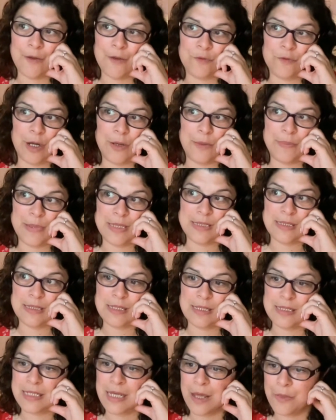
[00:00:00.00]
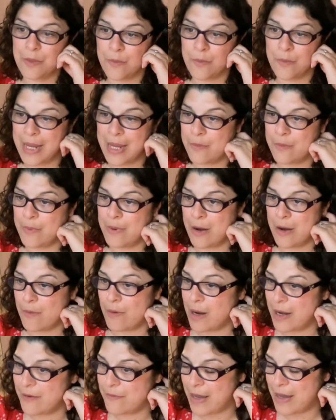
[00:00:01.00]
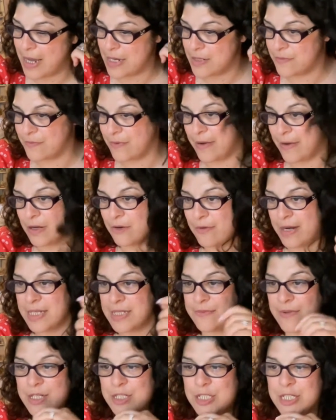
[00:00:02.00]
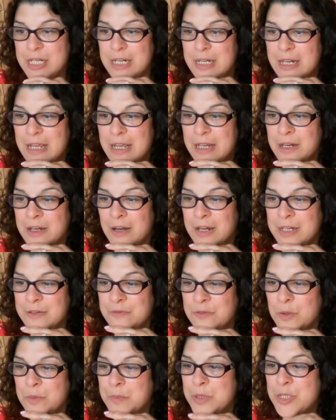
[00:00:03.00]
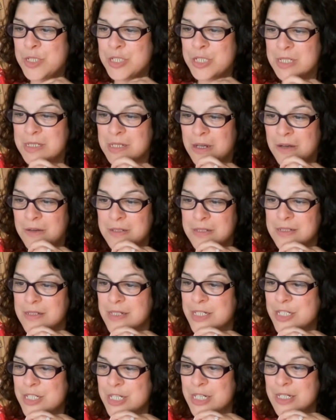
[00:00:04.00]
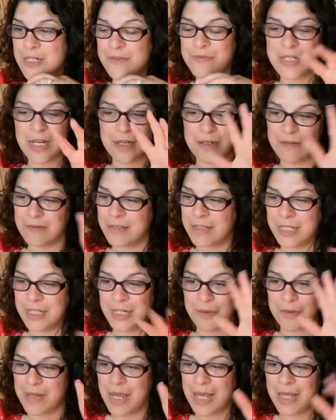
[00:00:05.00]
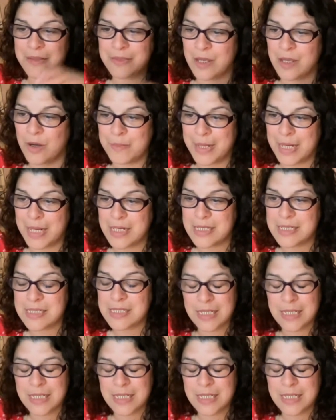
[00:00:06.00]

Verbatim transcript: grown businesses the other way where I've had very creative energy in it and kind of not pushed it as hard as I should. I've done, you know, had the whole mix.